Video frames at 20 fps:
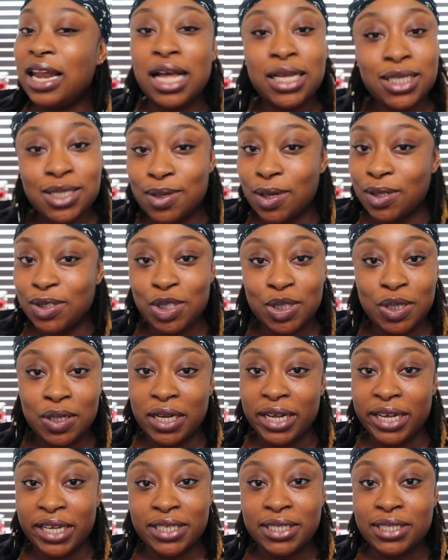Let's not do
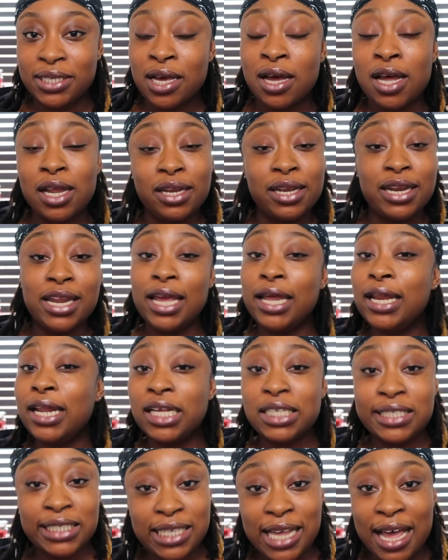this.
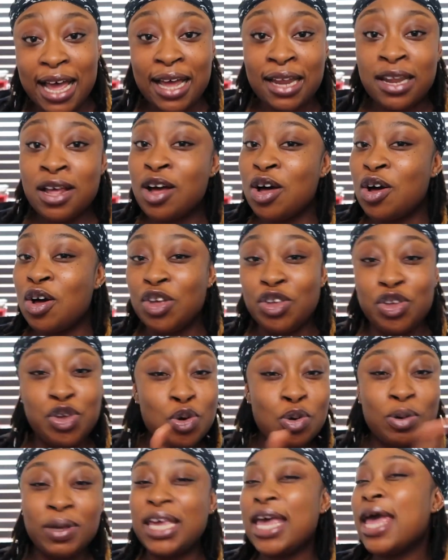Nini said,
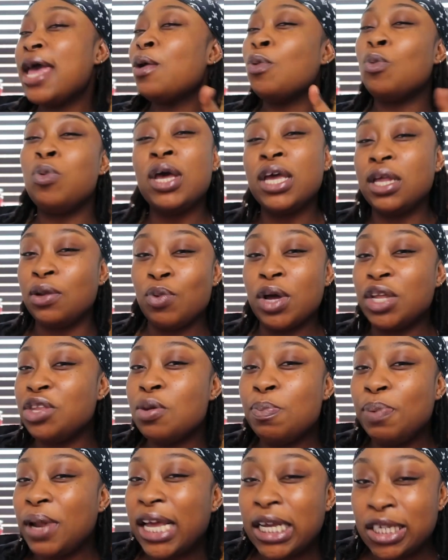you can't win when
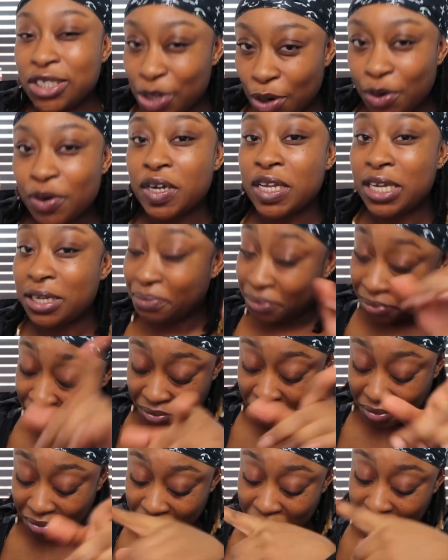you play dirty.
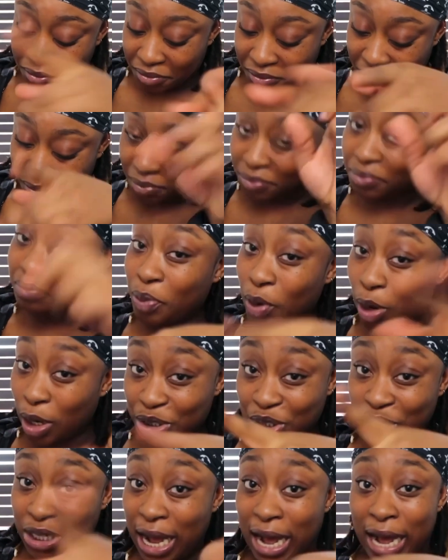
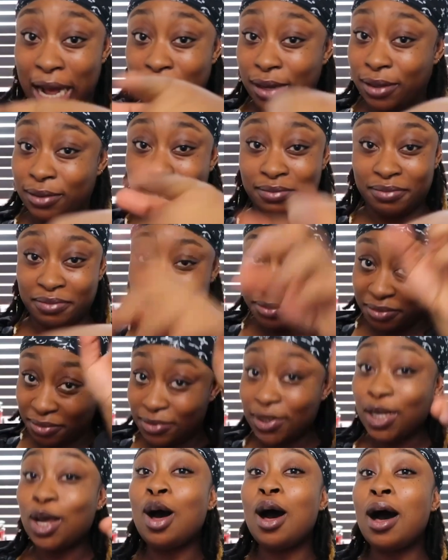Porsha,
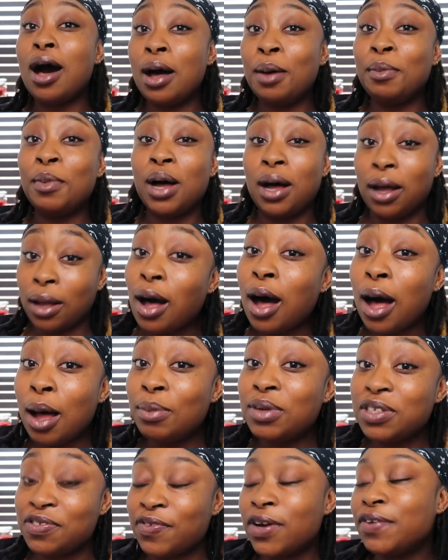karma.
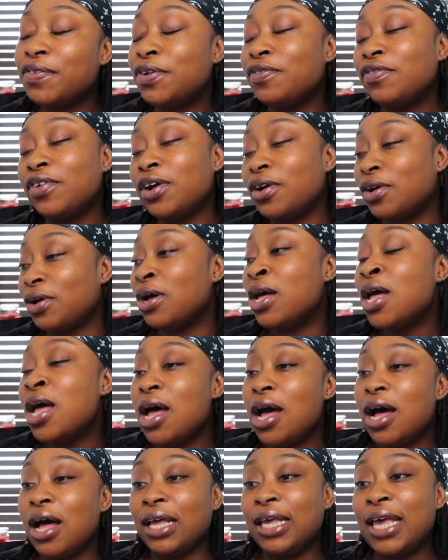Karma is very real.
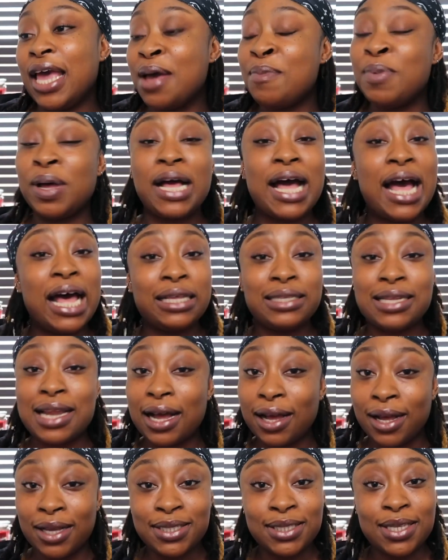Okay, but guys,
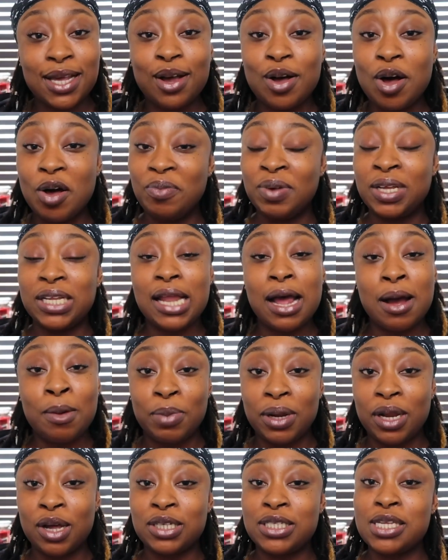like I said, comment down
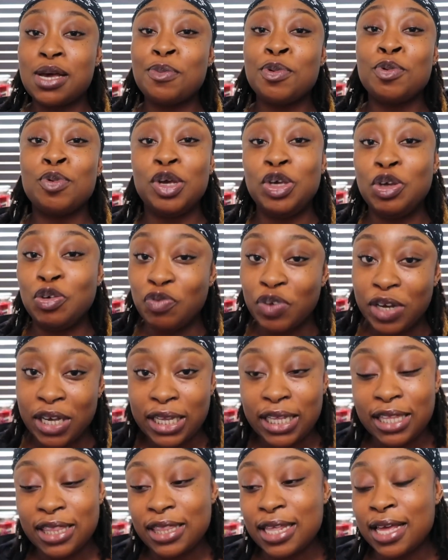below. Tell me what you
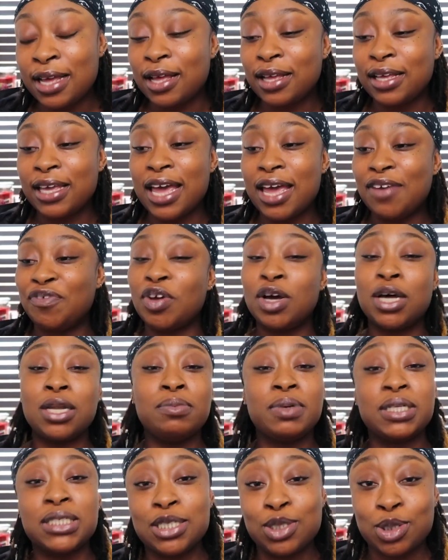really think, okay? If you're going
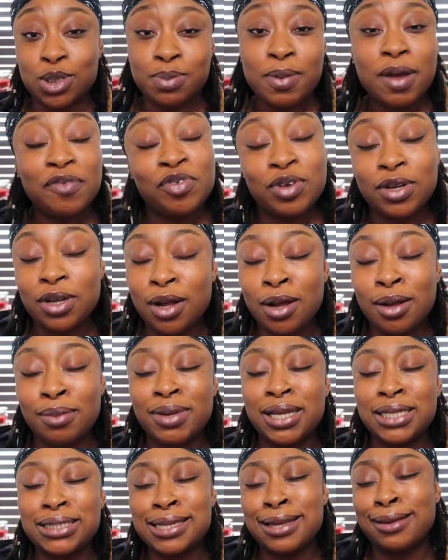to be disrespectful in the
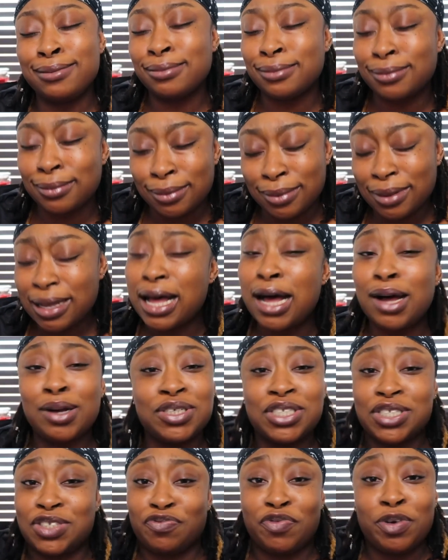comments,
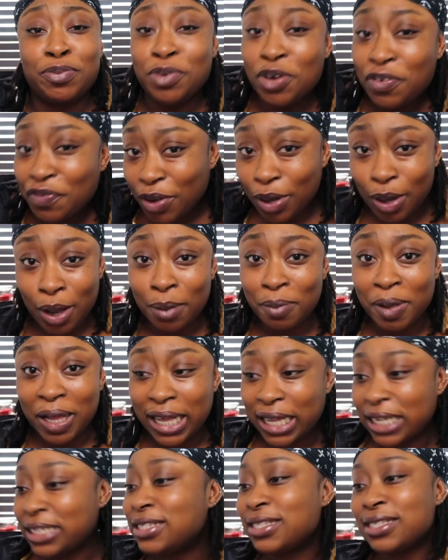I'll just remove your
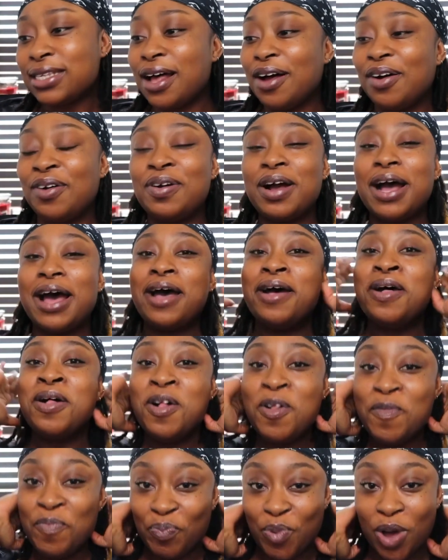comments. All right?
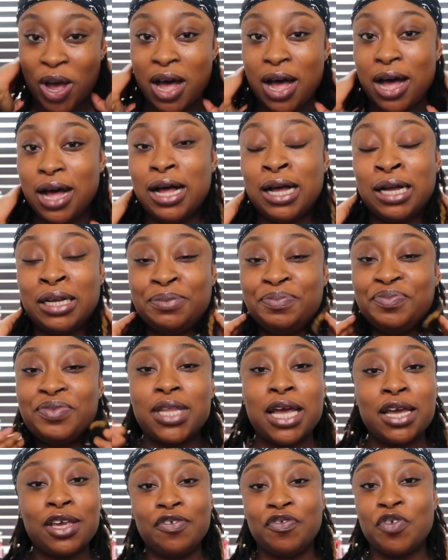But um,
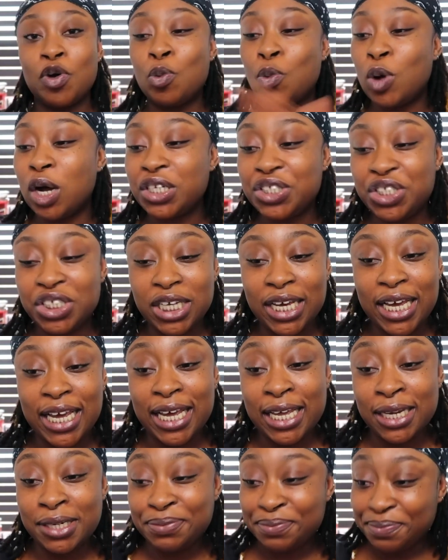thank you for
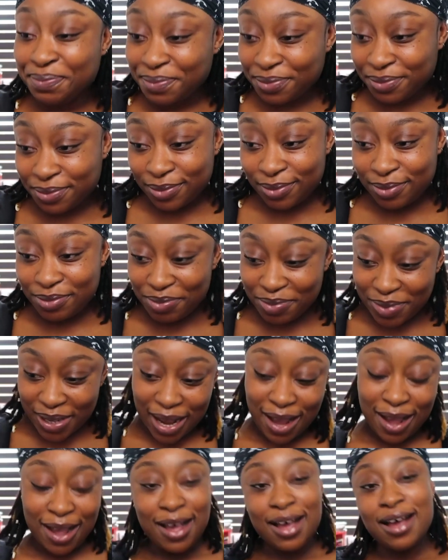watching.
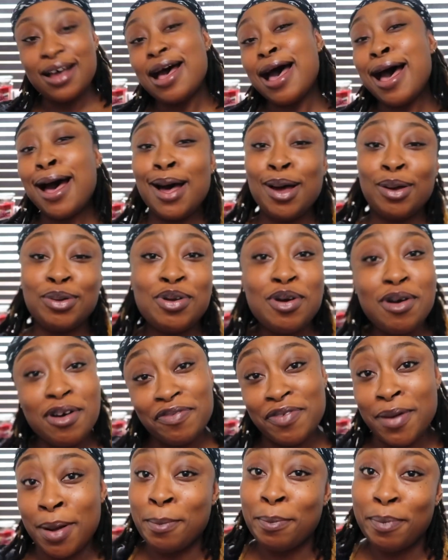I don't know
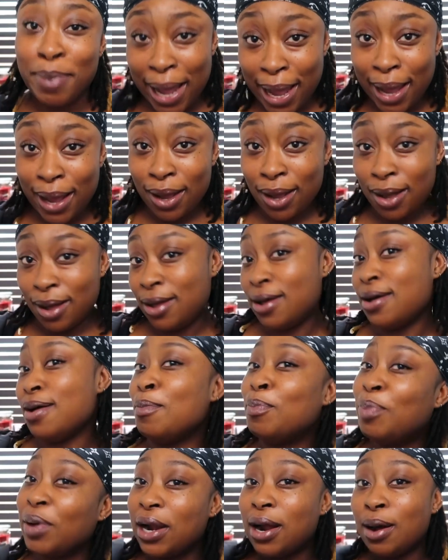if I'm back,
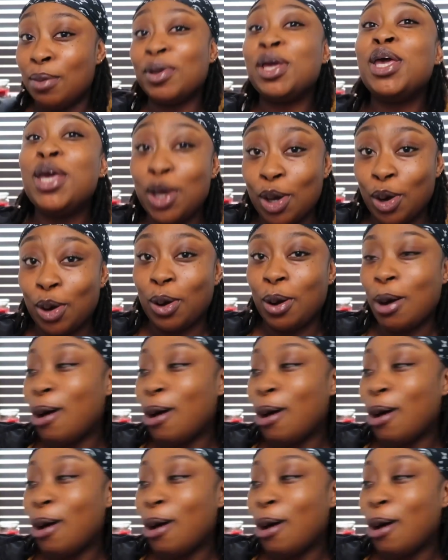but I'm here,